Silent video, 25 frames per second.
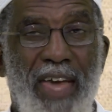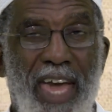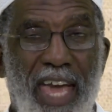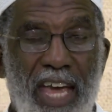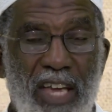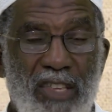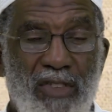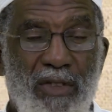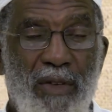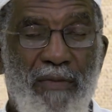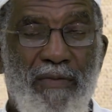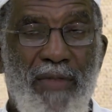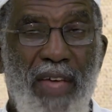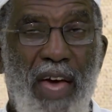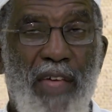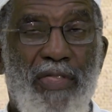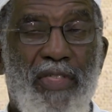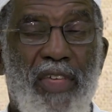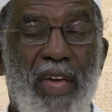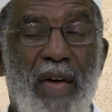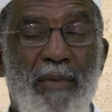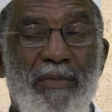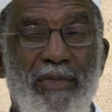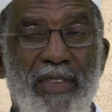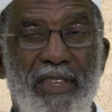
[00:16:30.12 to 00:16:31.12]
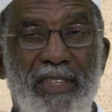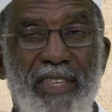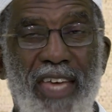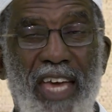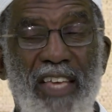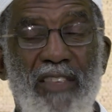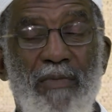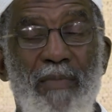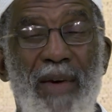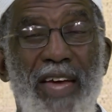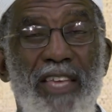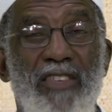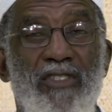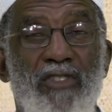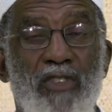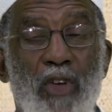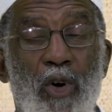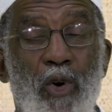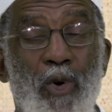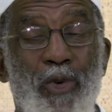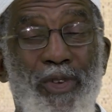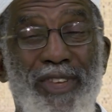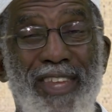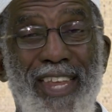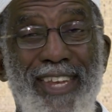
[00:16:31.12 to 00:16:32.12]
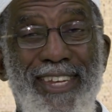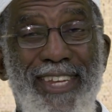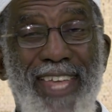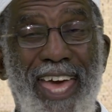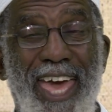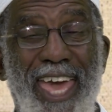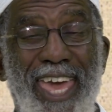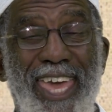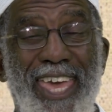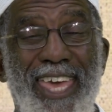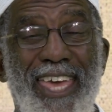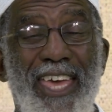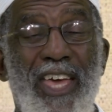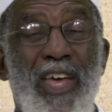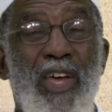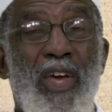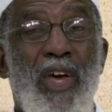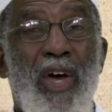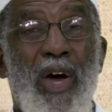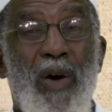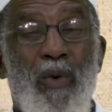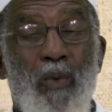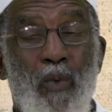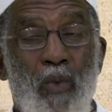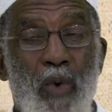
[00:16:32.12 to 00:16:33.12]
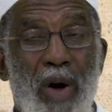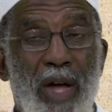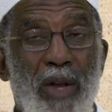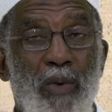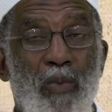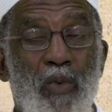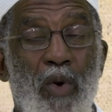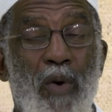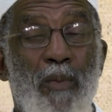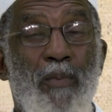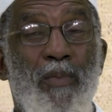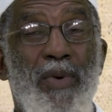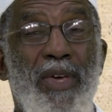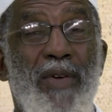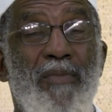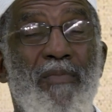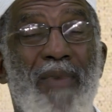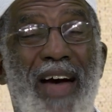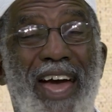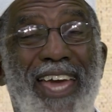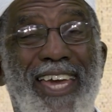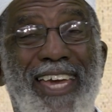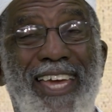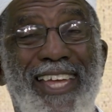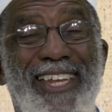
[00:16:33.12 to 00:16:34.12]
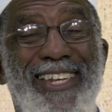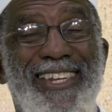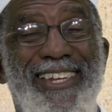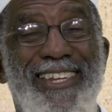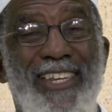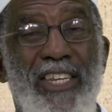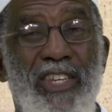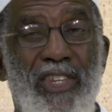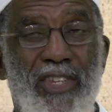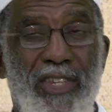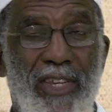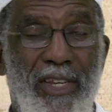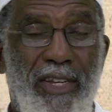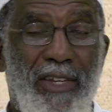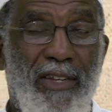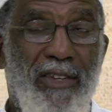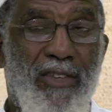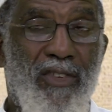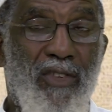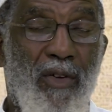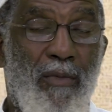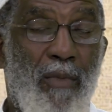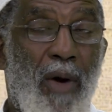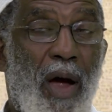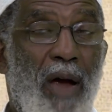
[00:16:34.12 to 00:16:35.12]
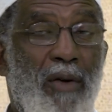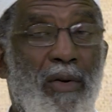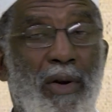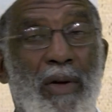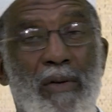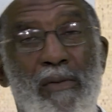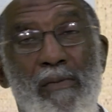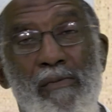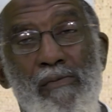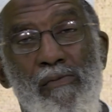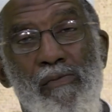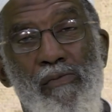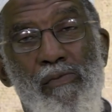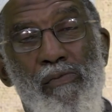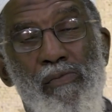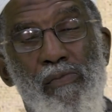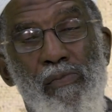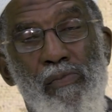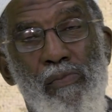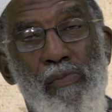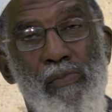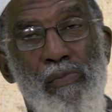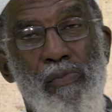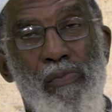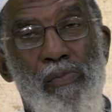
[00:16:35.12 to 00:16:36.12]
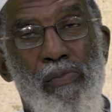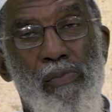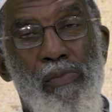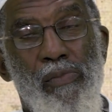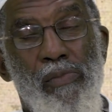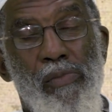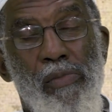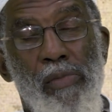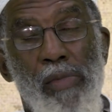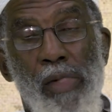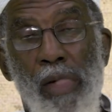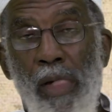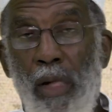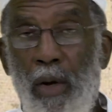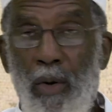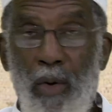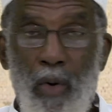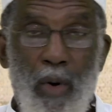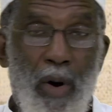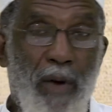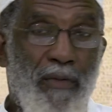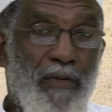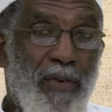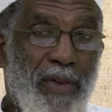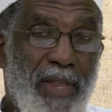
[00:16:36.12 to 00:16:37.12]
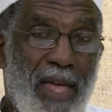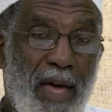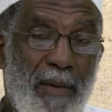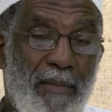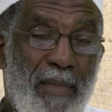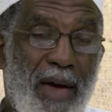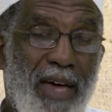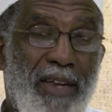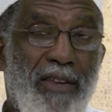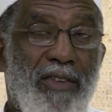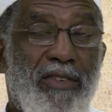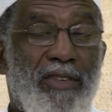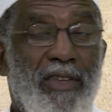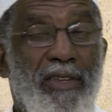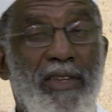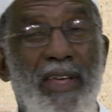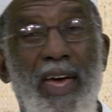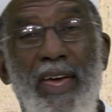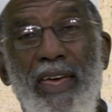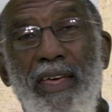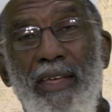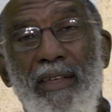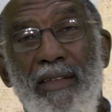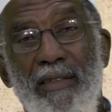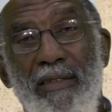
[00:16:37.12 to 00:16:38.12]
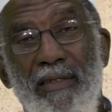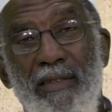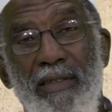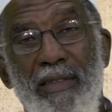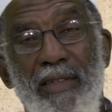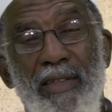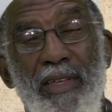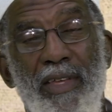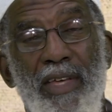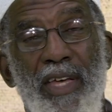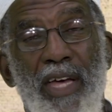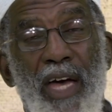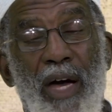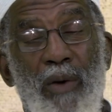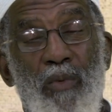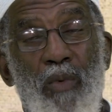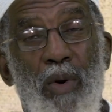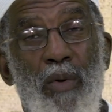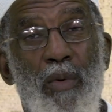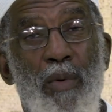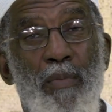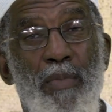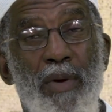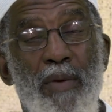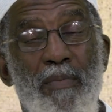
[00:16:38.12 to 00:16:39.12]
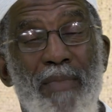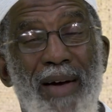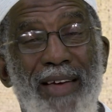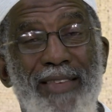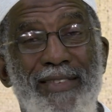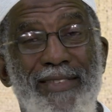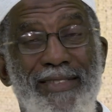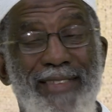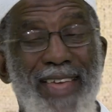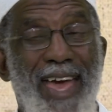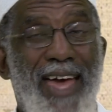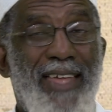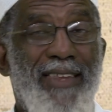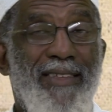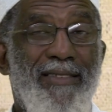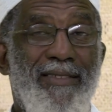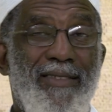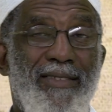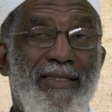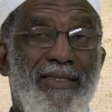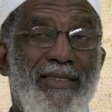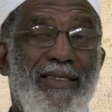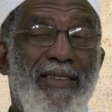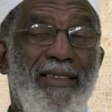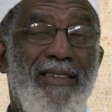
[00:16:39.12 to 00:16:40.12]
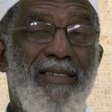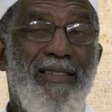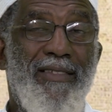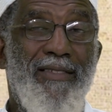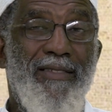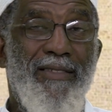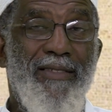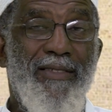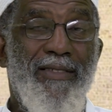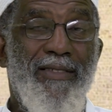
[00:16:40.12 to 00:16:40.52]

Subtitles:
If the angel of death comes and takes my soul today, what will be my condition tomorrow? Or for that matter, today? What will be my status?